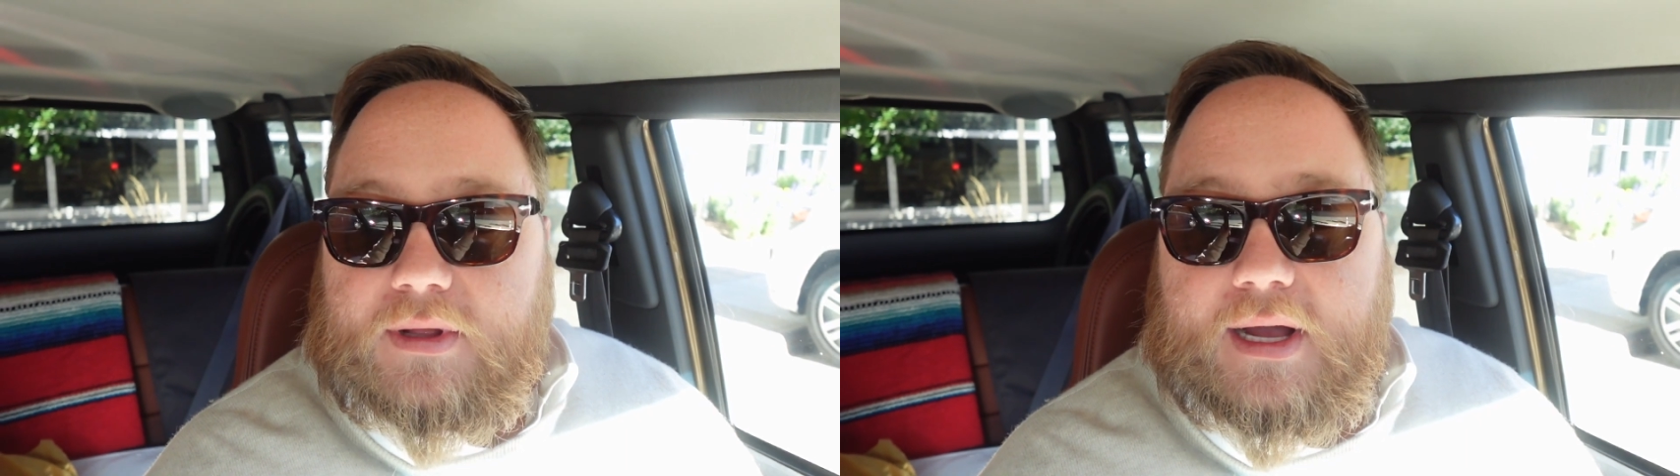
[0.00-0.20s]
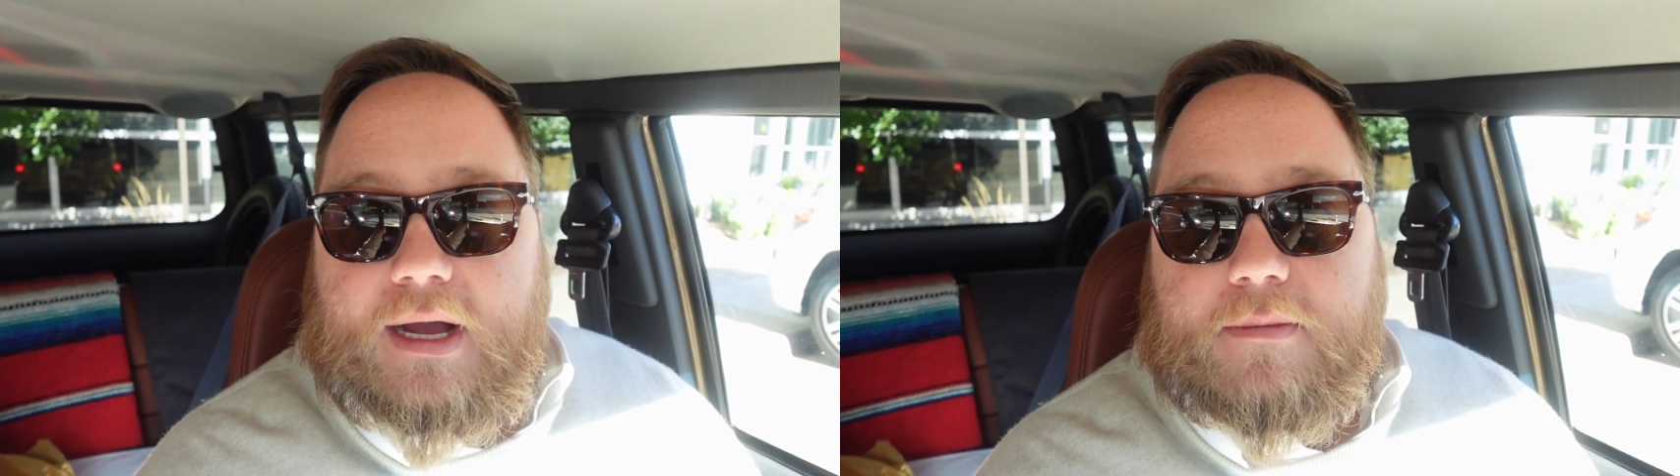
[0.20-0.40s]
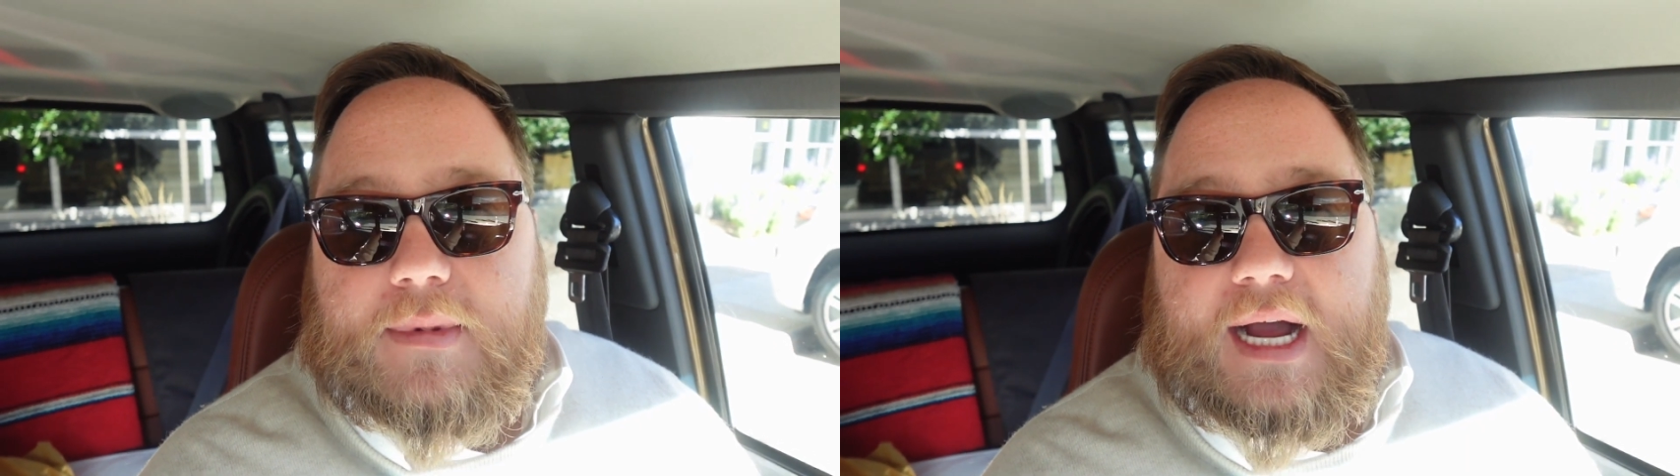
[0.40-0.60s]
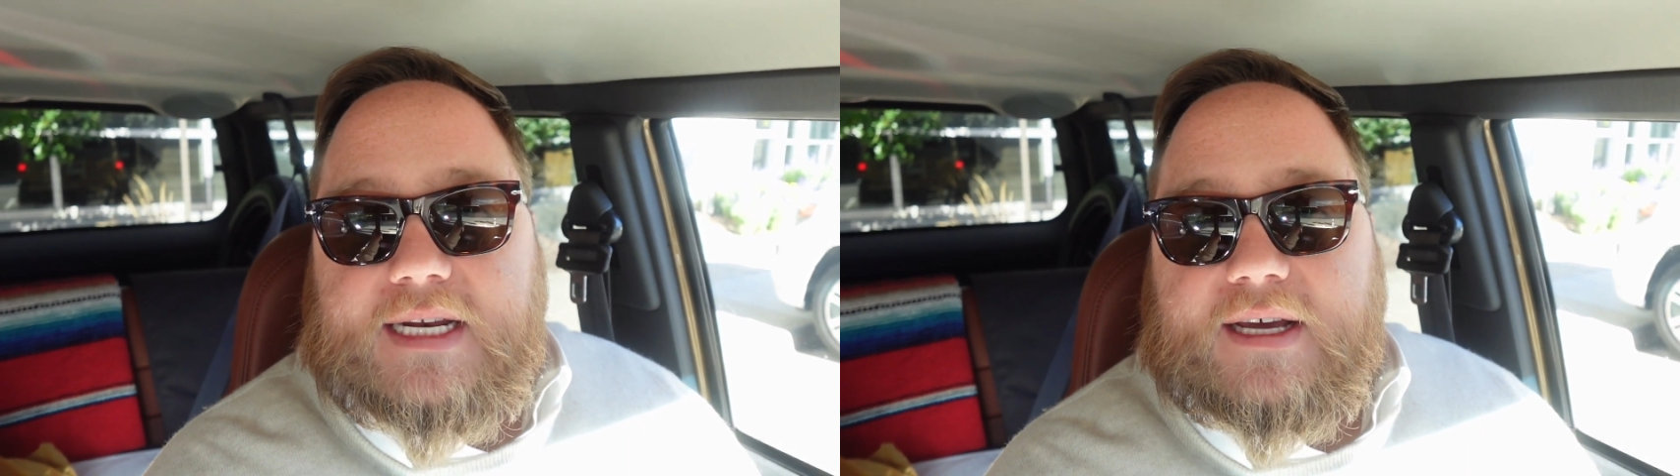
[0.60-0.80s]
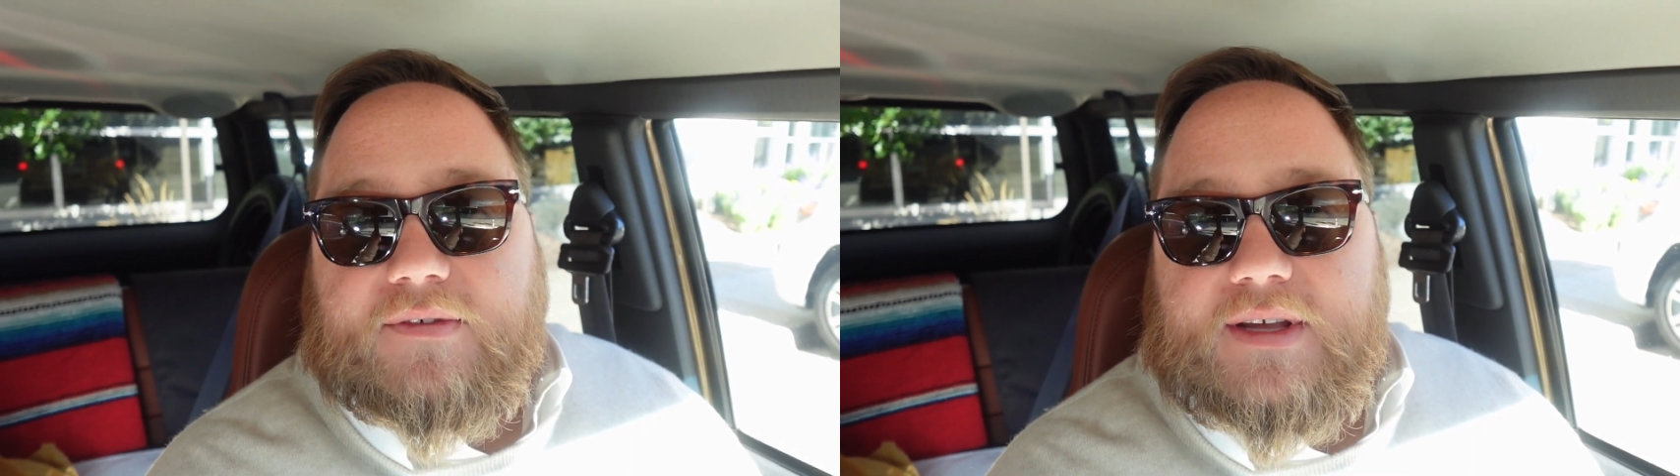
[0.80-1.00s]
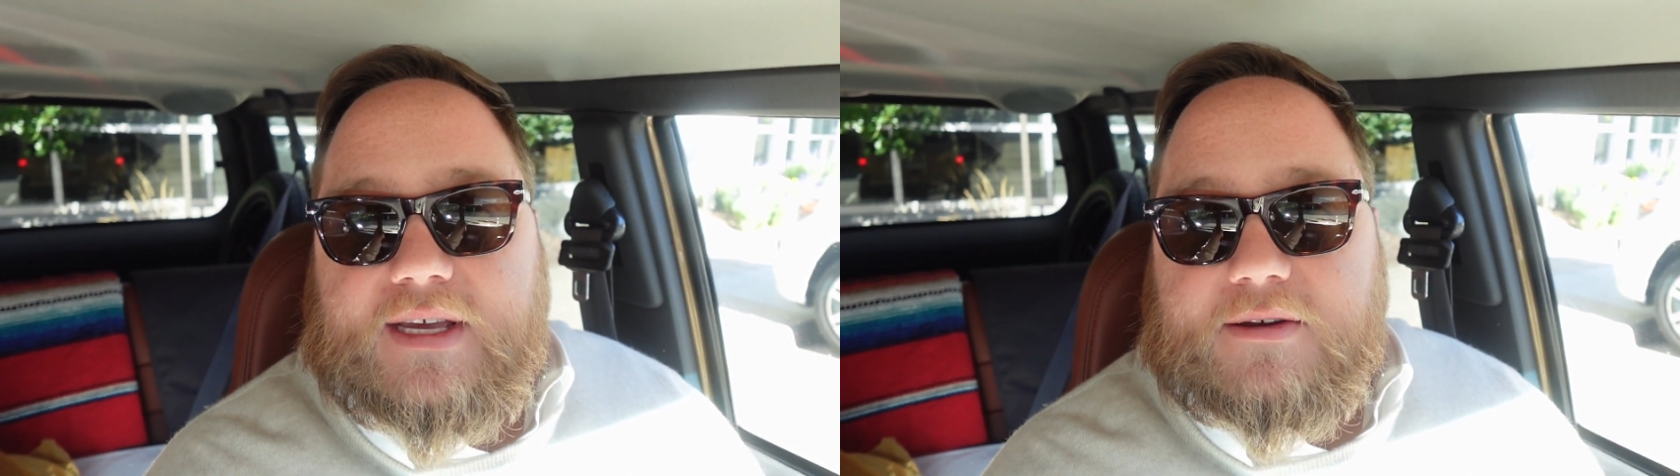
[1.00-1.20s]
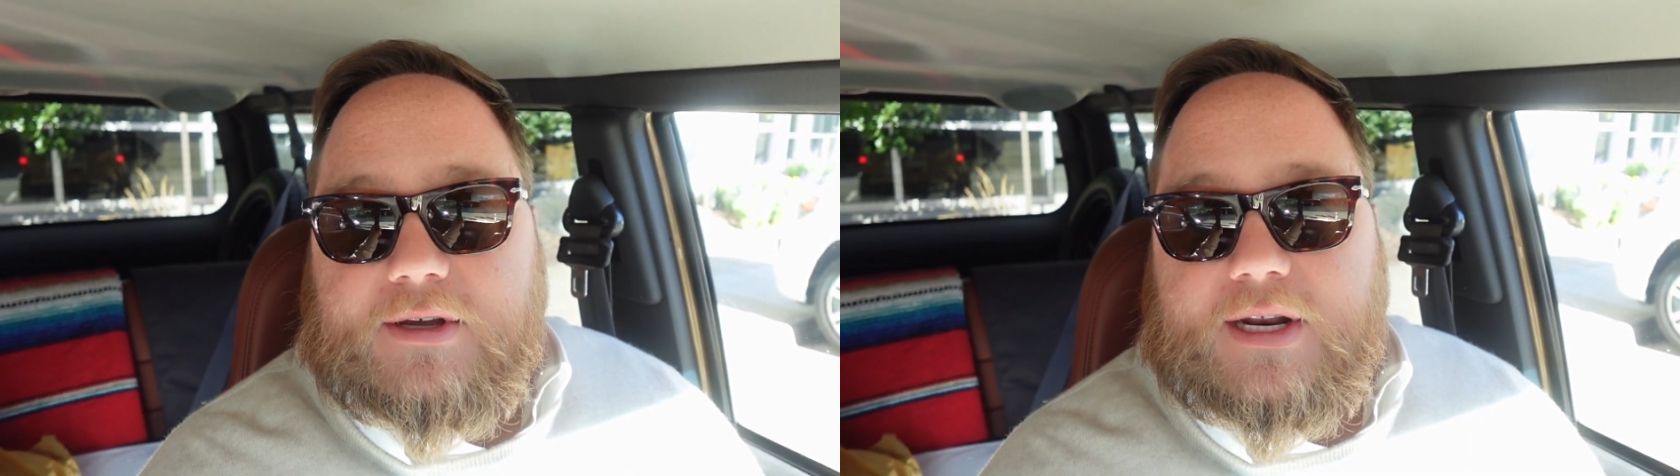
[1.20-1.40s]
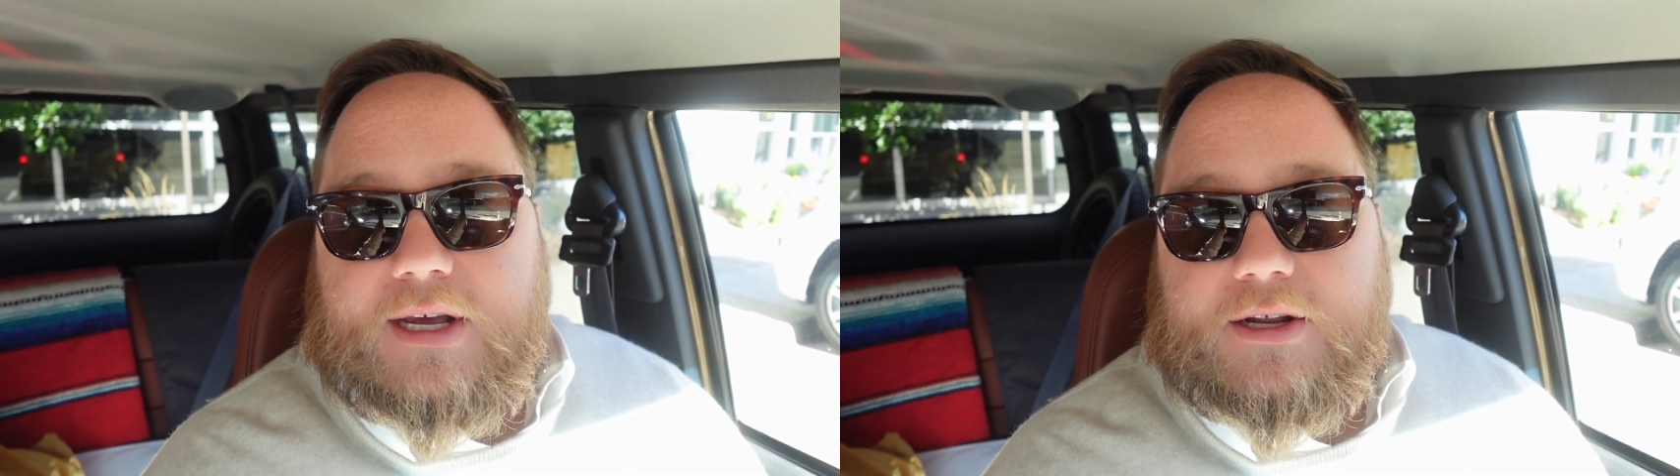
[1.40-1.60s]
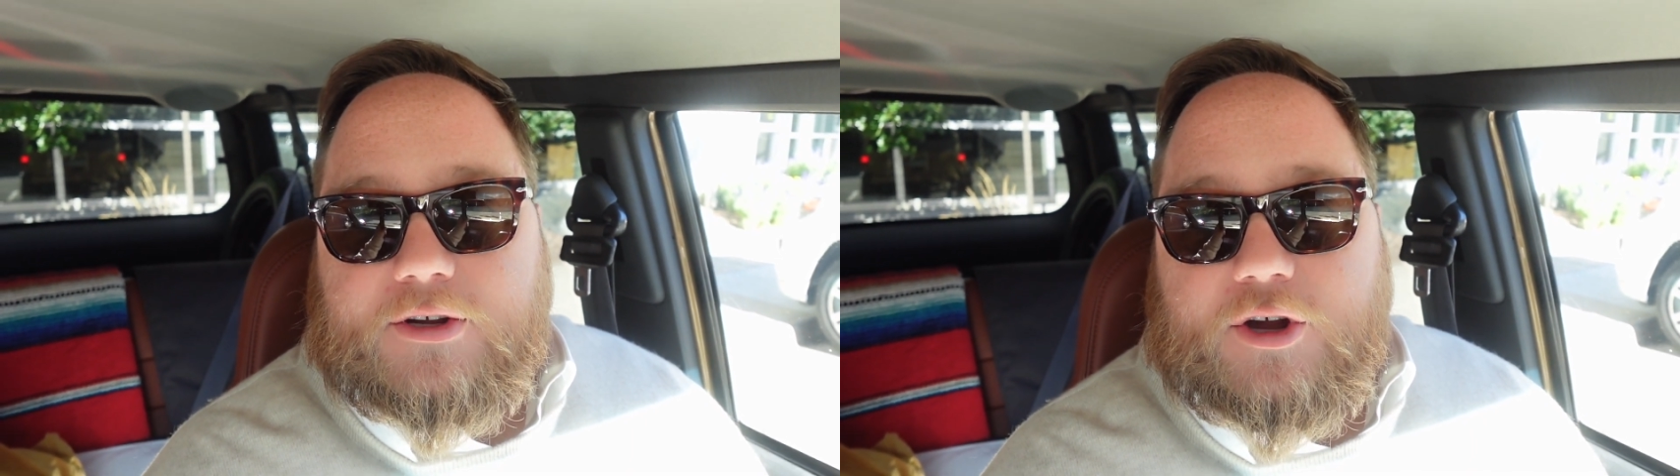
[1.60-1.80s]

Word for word: Um, I definitely gonna